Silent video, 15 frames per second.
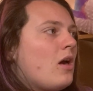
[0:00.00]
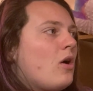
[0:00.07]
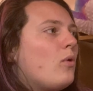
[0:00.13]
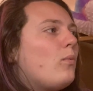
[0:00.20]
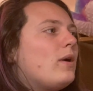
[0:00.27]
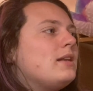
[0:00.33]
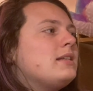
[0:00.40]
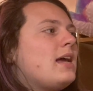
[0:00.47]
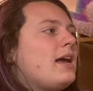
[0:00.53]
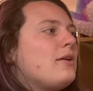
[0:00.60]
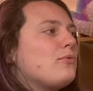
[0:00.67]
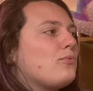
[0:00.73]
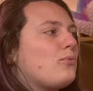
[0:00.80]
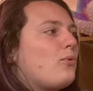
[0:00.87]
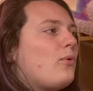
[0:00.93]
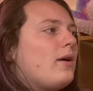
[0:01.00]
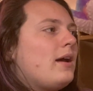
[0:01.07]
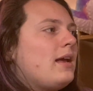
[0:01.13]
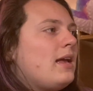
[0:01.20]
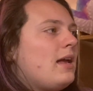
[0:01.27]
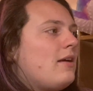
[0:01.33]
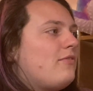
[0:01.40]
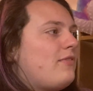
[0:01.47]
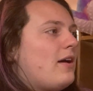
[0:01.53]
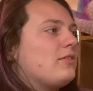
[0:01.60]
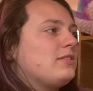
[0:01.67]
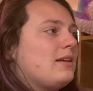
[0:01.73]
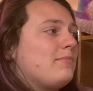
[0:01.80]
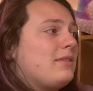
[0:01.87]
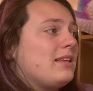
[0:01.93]
One day, Roy found
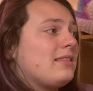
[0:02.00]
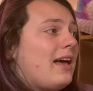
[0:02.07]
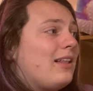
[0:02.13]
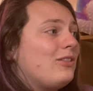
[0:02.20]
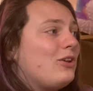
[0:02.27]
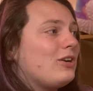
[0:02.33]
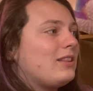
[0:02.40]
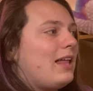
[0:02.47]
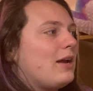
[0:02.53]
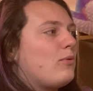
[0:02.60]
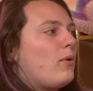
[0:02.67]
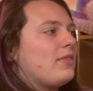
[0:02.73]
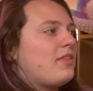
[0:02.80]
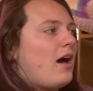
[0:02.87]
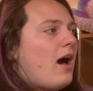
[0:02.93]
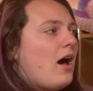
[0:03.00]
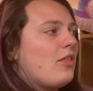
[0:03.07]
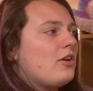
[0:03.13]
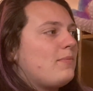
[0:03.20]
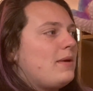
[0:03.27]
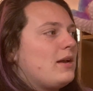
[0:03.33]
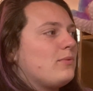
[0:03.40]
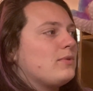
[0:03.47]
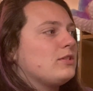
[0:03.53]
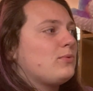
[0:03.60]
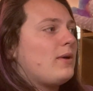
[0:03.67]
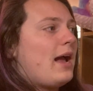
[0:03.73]
something that looked like what the other penguins were